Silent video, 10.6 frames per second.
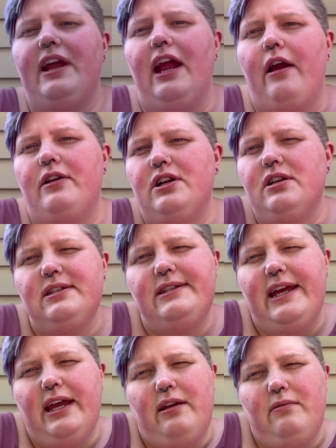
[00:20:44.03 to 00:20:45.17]
characters,
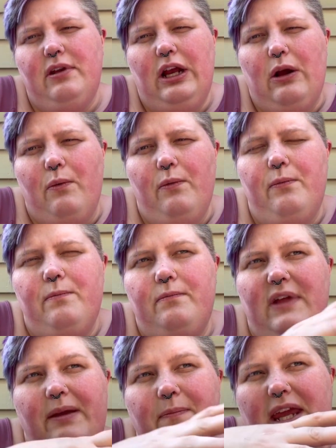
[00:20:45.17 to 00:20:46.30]
like, you know,
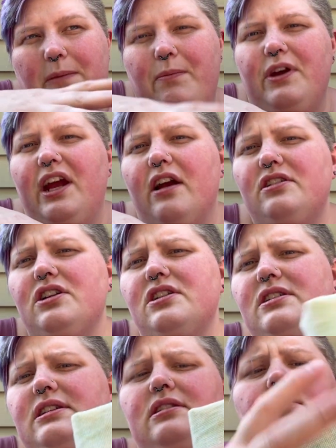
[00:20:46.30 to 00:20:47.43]
like people
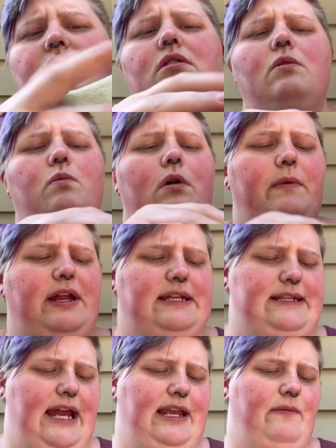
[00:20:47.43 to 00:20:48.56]
characters, what I
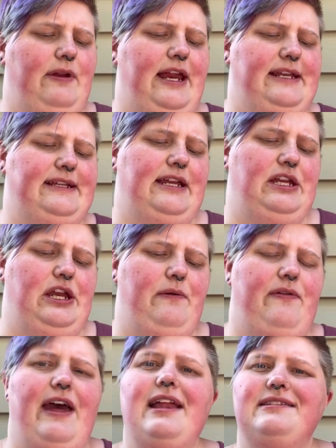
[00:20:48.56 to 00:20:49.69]
decide to do
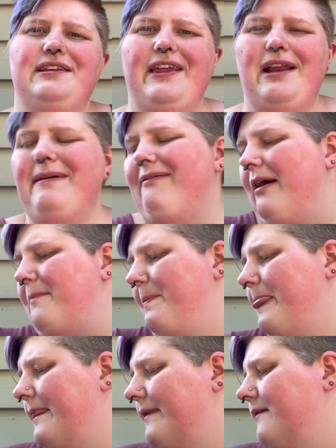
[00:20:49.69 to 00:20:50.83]
with that. So that'll be fun.
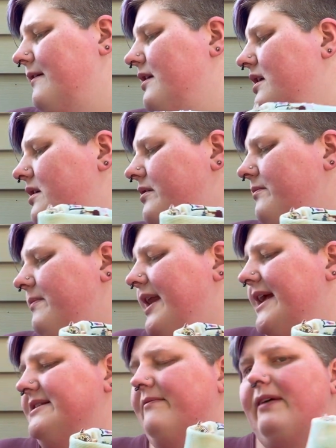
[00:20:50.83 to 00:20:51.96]
But
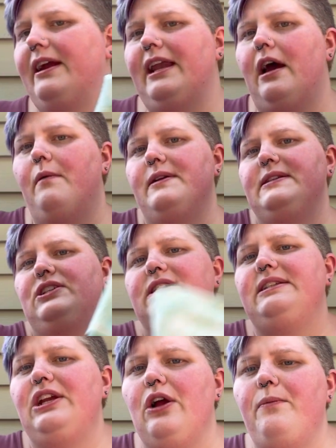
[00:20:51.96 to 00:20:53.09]
as of right now, it's
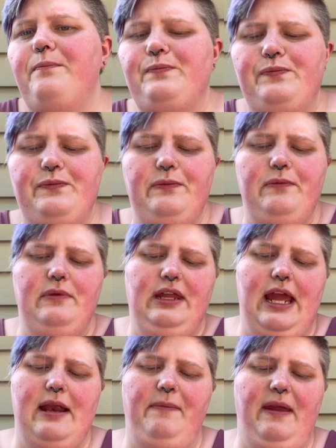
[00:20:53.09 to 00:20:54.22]
just, you know,
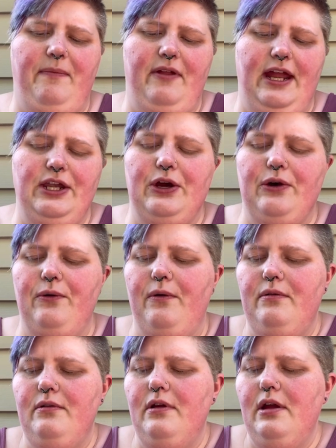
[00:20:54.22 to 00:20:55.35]
kind of people I know
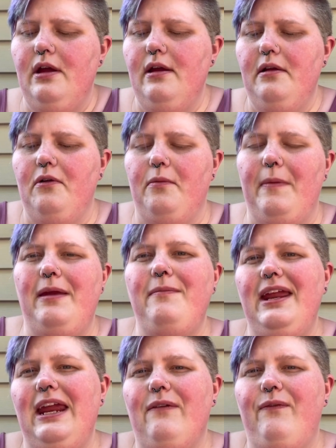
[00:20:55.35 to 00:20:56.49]
or my
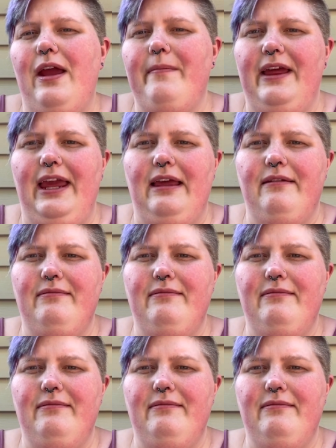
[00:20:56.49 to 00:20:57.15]
immediate family.